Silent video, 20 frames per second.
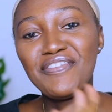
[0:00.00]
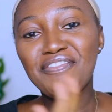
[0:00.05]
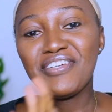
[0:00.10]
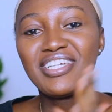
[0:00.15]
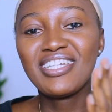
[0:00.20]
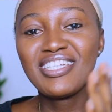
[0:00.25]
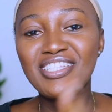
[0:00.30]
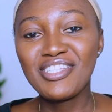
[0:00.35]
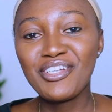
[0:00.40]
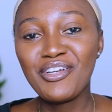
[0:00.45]

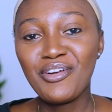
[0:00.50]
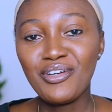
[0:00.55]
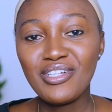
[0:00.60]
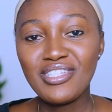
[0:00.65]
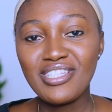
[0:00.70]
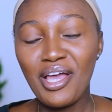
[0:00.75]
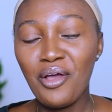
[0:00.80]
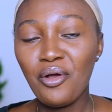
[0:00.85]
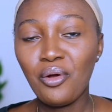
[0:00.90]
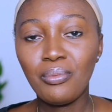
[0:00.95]
fingers
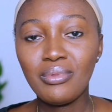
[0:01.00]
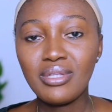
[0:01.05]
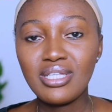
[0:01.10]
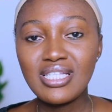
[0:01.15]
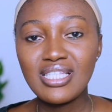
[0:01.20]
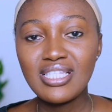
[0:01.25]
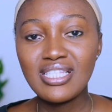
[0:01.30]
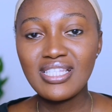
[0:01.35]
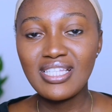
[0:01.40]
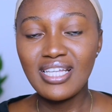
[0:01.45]
crossed. I hope
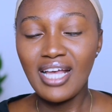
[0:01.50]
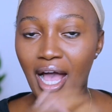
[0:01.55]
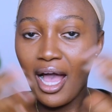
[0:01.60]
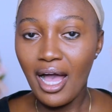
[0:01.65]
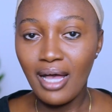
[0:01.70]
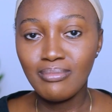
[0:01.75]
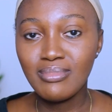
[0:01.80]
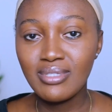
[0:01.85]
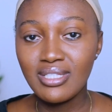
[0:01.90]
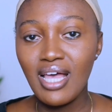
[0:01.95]
this
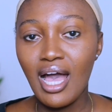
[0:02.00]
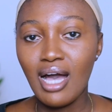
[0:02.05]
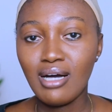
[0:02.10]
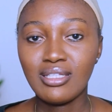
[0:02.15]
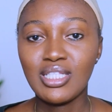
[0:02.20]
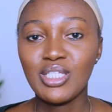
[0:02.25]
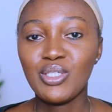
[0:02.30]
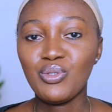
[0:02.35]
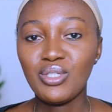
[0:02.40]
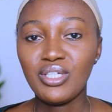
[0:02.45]
comes
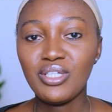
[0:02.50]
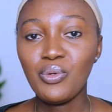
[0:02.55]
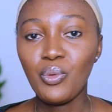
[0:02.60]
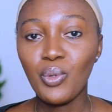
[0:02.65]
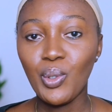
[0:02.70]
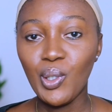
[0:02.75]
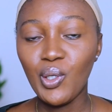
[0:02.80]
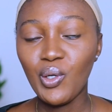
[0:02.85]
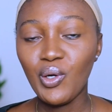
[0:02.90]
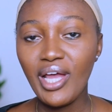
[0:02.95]
out really
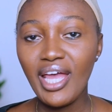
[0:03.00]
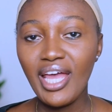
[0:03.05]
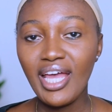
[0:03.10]
well,